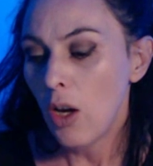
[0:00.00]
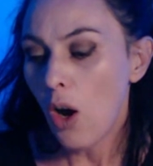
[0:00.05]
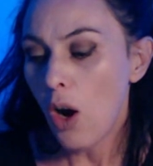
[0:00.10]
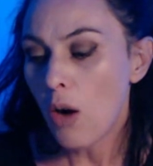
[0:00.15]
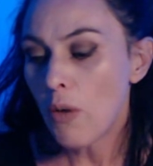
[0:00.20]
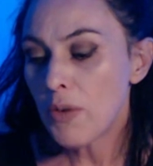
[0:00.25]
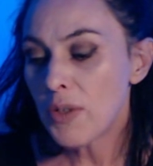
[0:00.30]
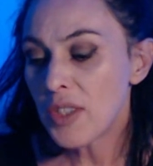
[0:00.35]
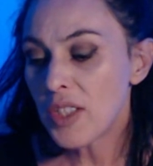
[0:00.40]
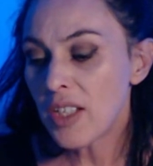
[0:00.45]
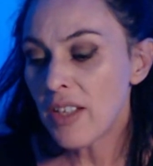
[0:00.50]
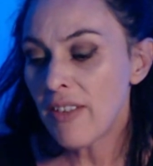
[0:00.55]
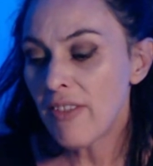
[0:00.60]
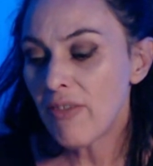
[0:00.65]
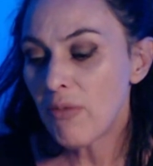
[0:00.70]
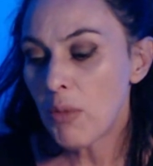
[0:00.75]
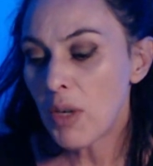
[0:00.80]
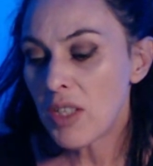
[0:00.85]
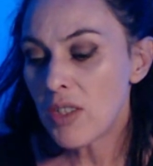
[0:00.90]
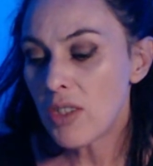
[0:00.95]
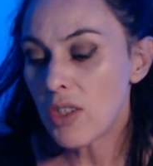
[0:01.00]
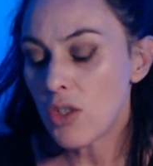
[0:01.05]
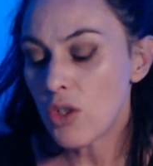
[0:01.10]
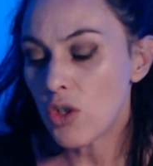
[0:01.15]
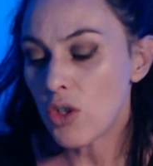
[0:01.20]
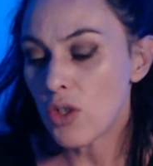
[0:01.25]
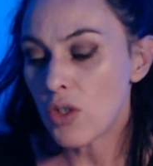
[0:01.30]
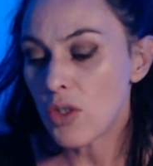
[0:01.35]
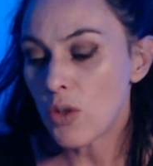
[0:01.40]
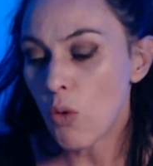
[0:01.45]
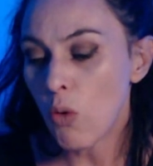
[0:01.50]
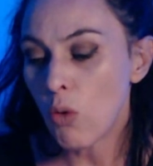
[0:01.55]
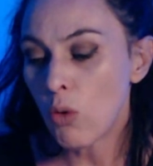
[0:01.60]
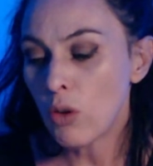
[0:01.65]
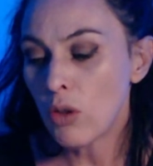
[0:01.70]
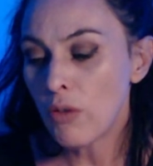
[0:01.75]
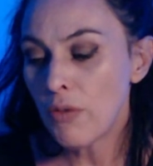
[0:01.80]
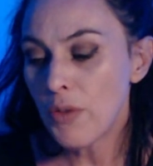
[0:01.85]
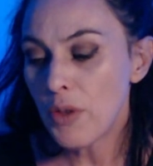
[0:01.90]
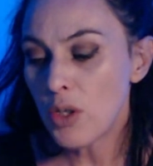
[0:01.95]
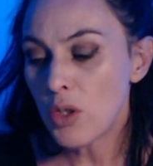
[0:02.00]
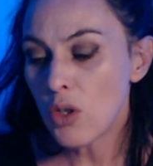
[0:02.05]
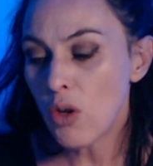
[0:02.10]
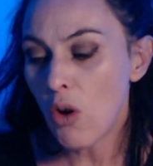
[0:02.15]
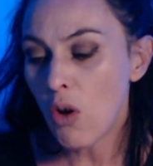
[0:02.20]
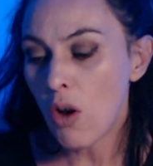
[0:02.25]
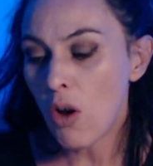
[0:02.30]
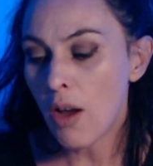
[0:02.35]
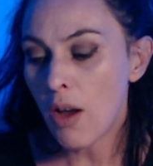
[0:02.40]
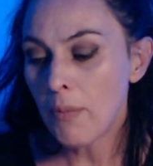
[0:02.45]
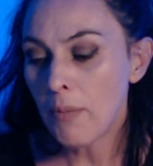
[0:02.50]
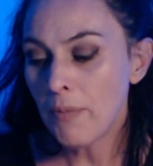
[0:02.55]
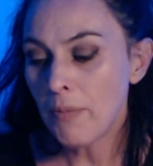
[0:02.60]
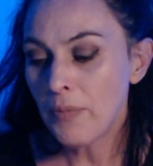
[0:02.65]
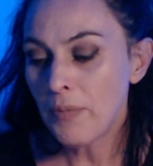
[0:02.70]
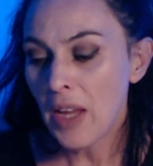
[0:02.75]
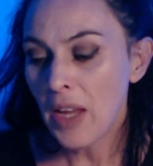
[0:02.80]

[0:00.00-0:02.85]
I receive messages all of the time